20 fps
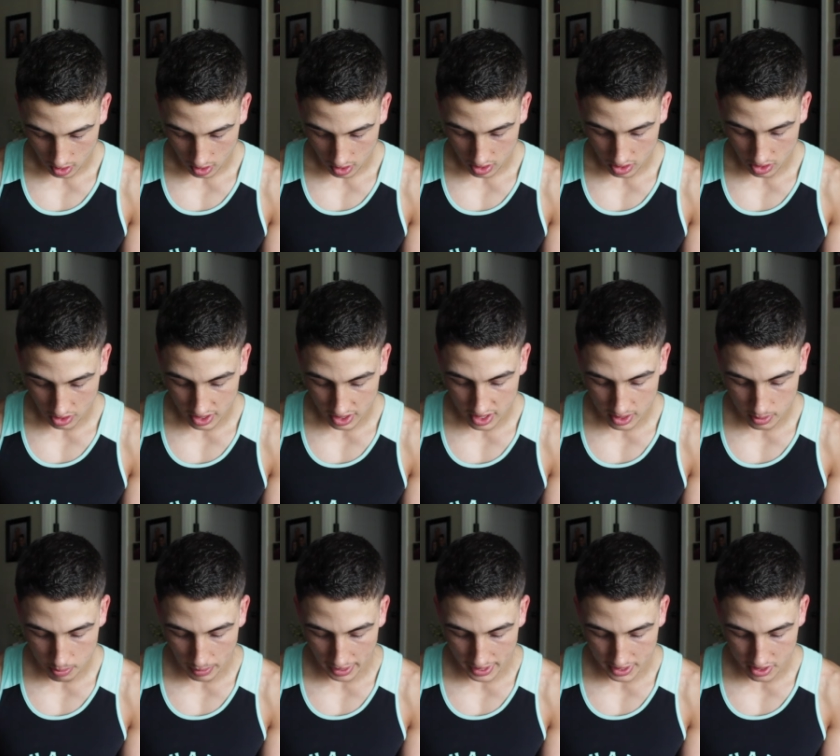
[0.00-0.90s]
So this is
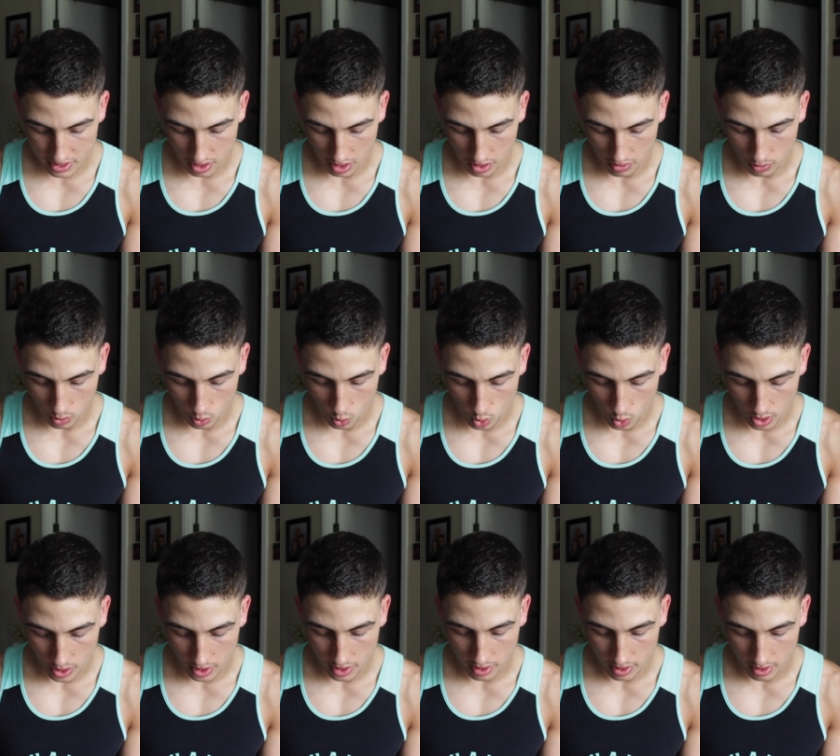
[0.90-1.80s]
based off
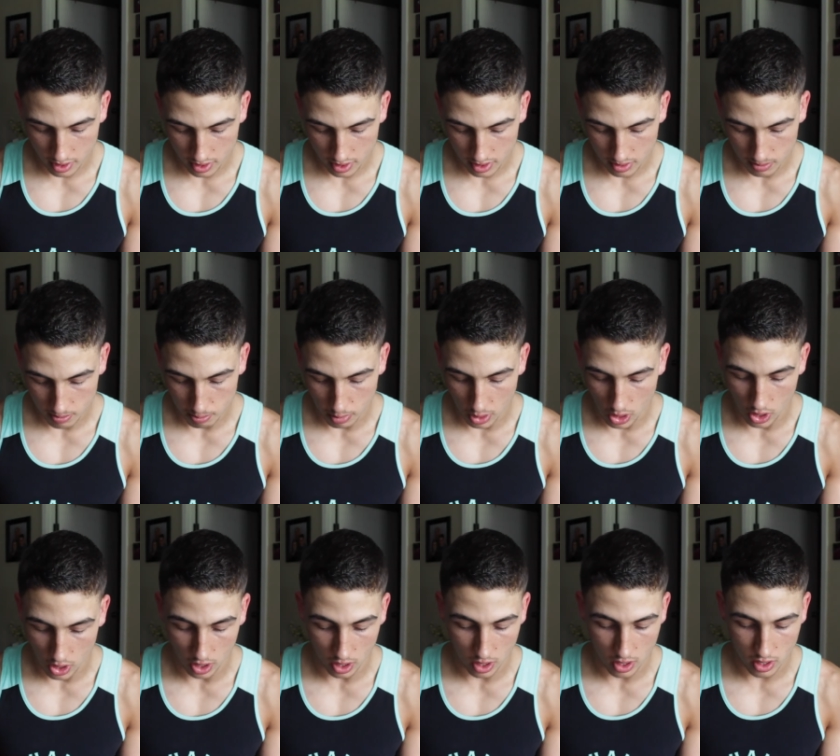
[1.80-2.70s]
one
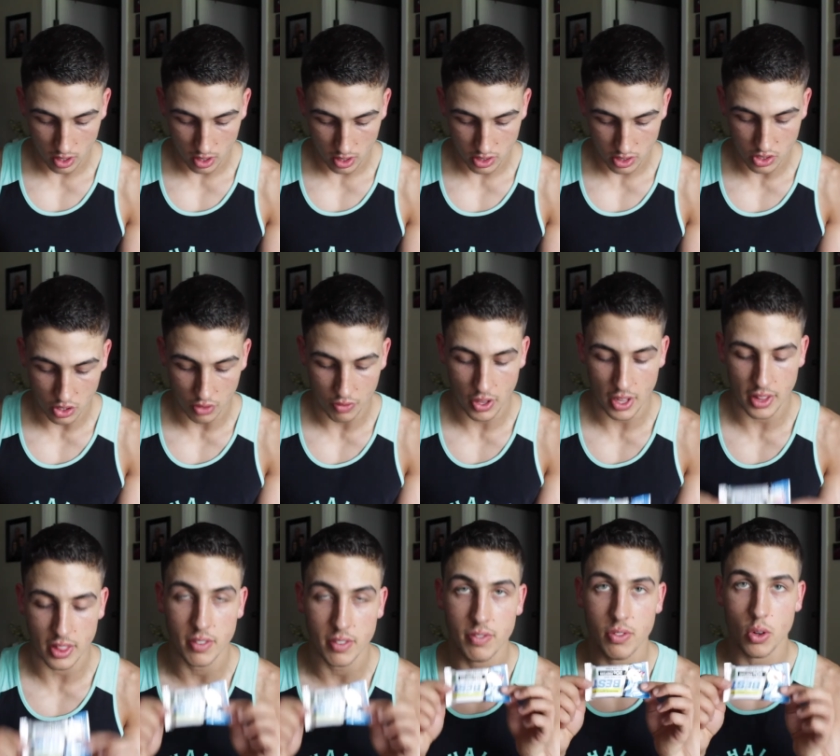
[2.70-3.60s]
bar. So if you
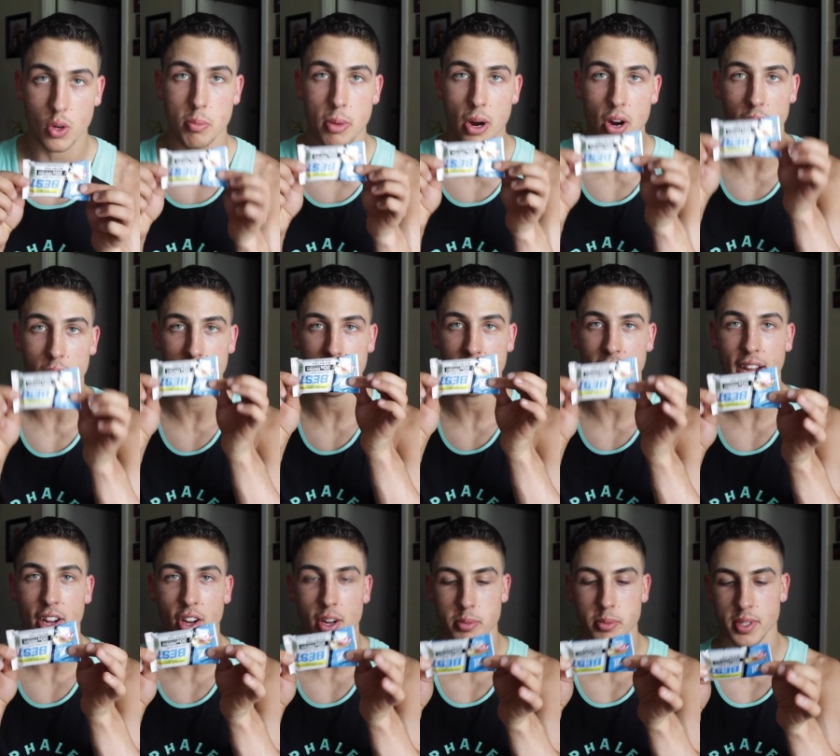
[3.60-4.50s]
had the full bar, it'd be
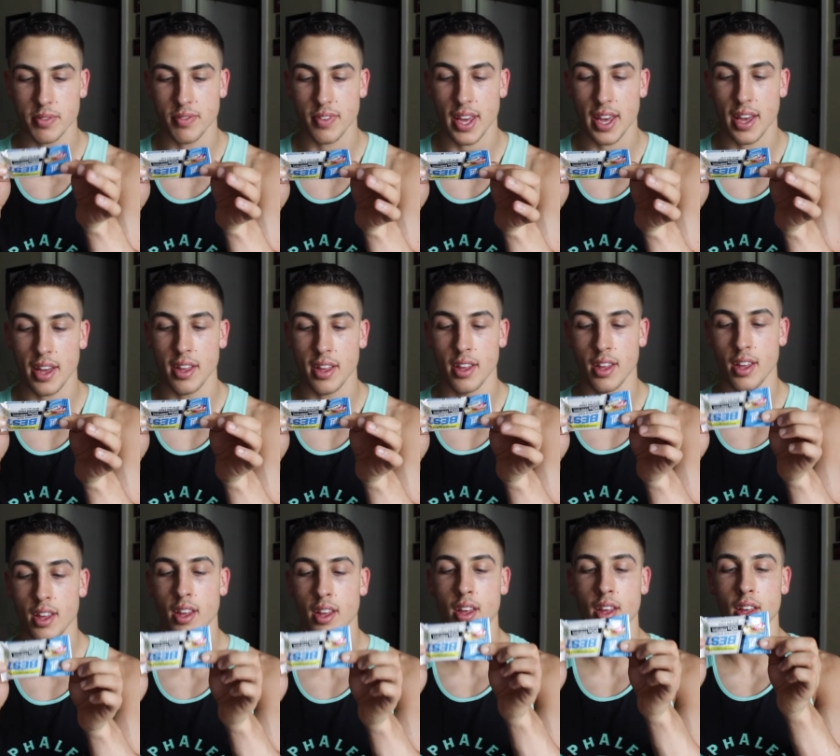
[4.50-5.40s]
nine grams of fat,
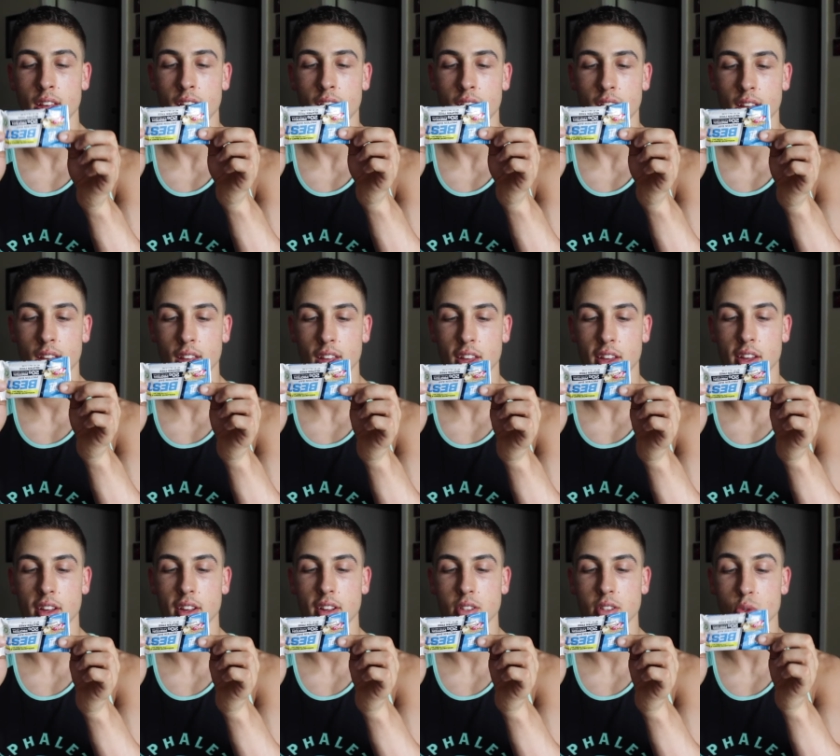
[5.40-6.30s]

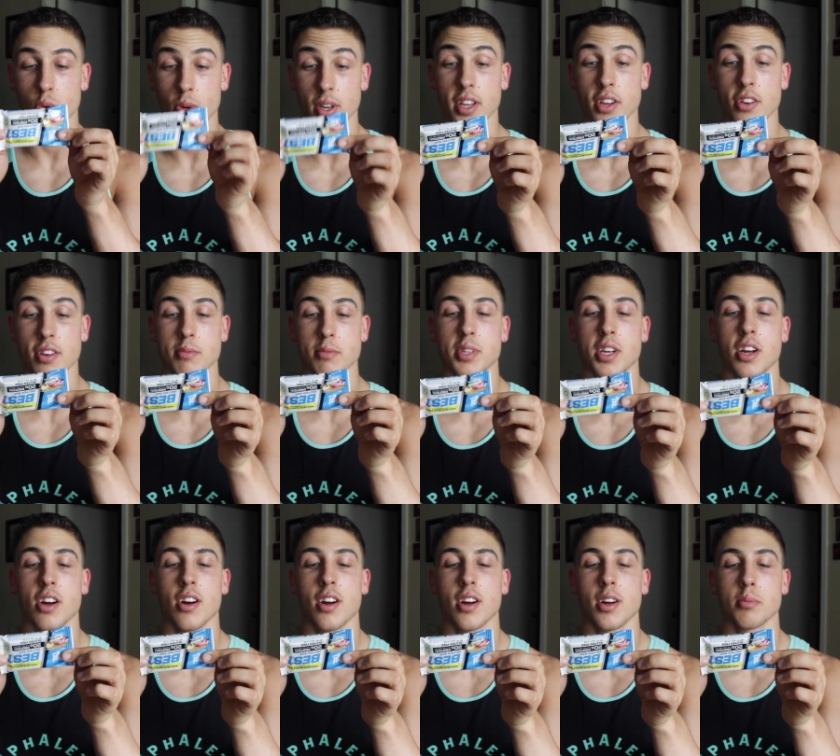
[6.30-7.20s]
twenty-eight grams of
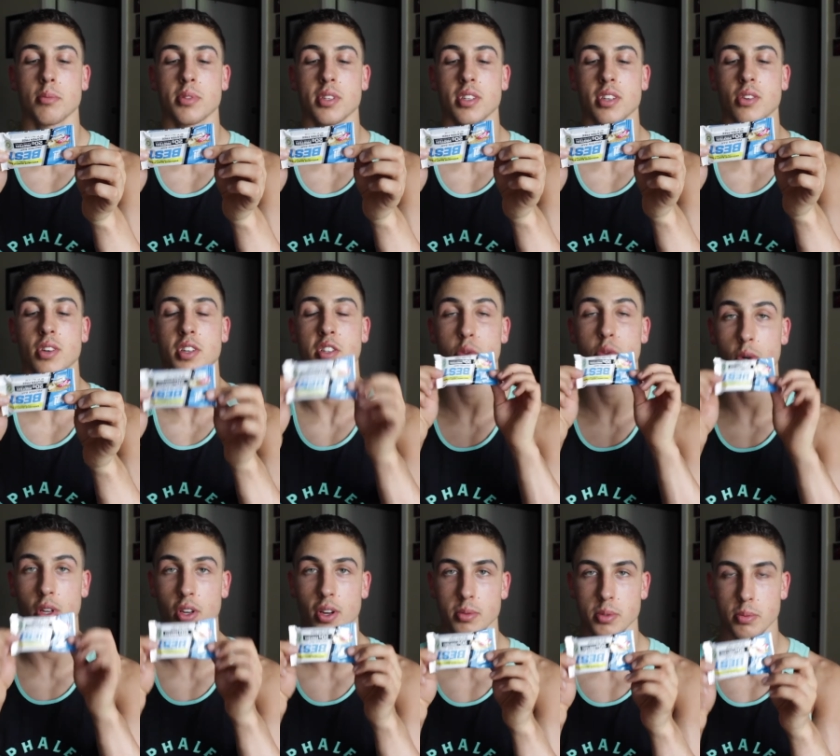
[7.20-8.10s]
carbs, and
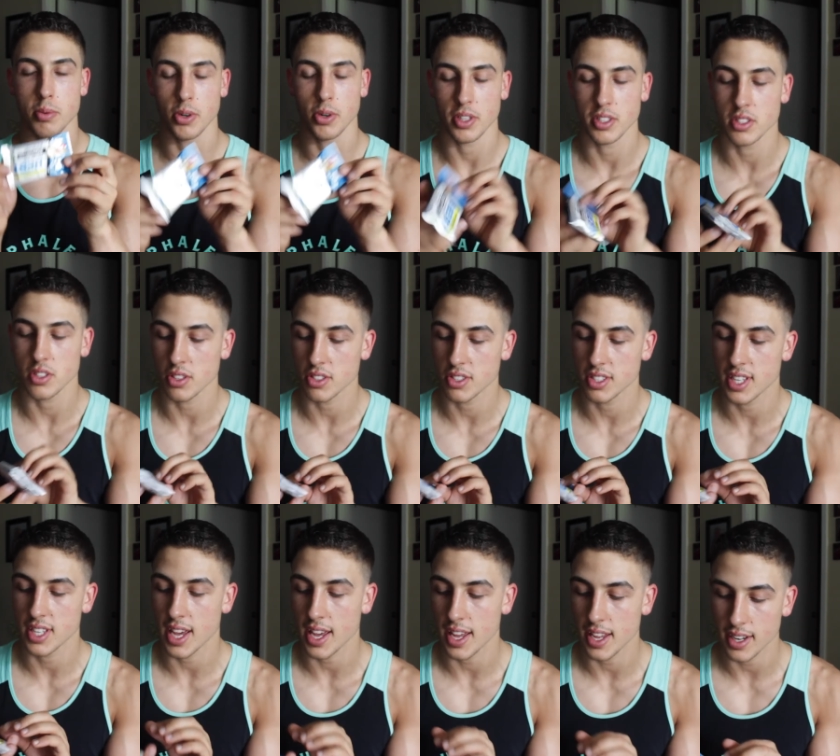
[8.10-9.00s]
twenty grams of protein. So there's
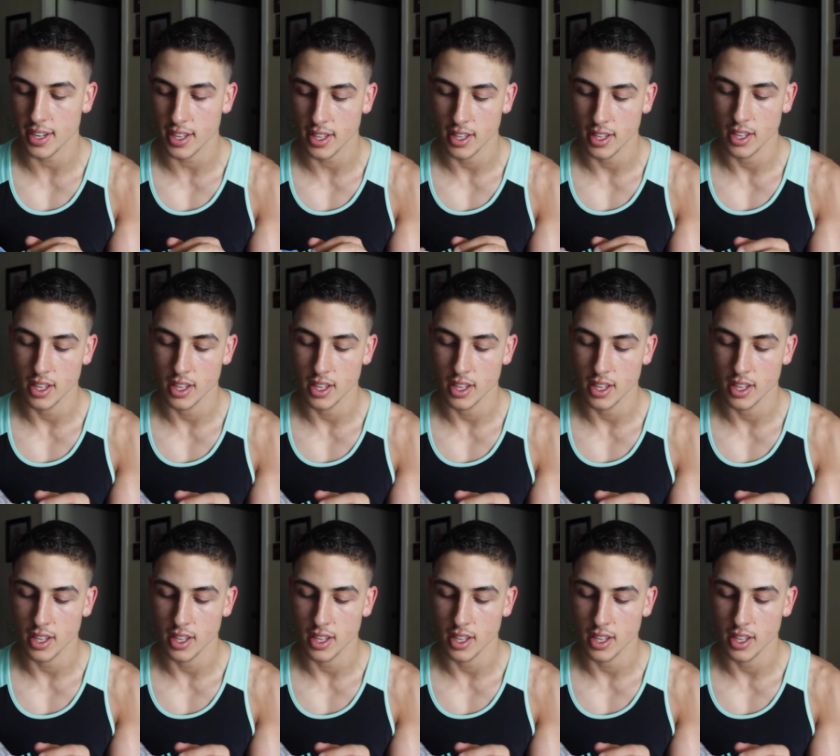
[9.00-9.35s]
ten